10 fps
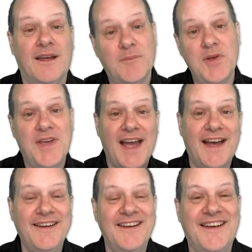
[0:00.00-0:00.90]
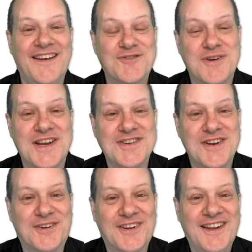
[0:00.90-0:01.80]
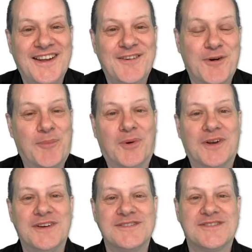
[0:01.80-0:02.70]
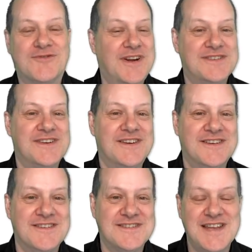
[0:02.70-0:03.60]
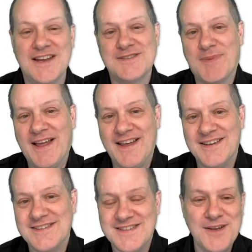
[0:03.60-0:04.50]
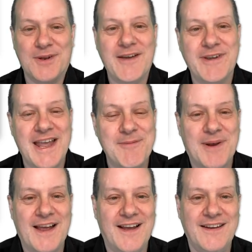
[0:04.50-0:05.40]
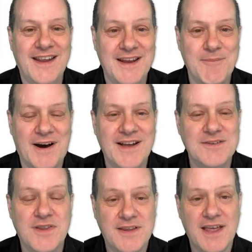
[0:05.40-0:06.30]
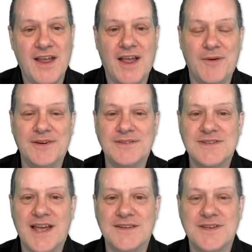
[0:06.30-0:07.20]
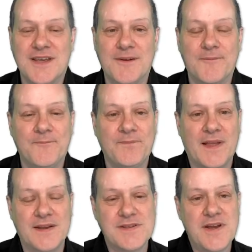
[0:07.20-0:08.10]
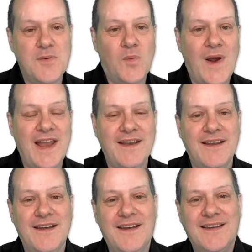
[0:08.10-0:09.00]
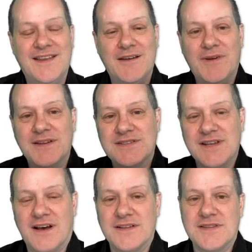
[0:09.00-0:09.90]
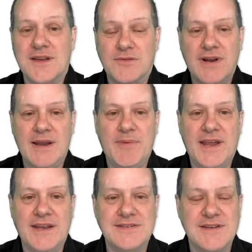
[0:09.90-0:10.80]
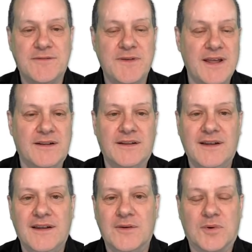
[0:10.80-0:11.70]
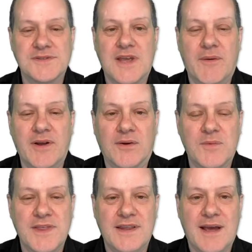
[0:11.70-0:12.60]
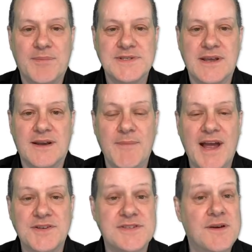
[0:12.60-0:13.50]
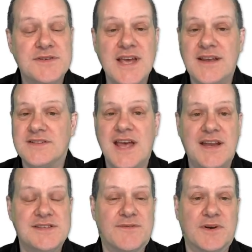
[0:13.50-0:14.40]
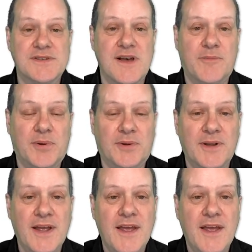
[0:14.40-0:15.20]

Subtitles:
But you can, traditional footballers, cricketers, tennis players, they all have a game plan in mind that they're going to execute. And it's only when the event starts that you really begin to feel what's going on within that particular match. So take tennis, for example.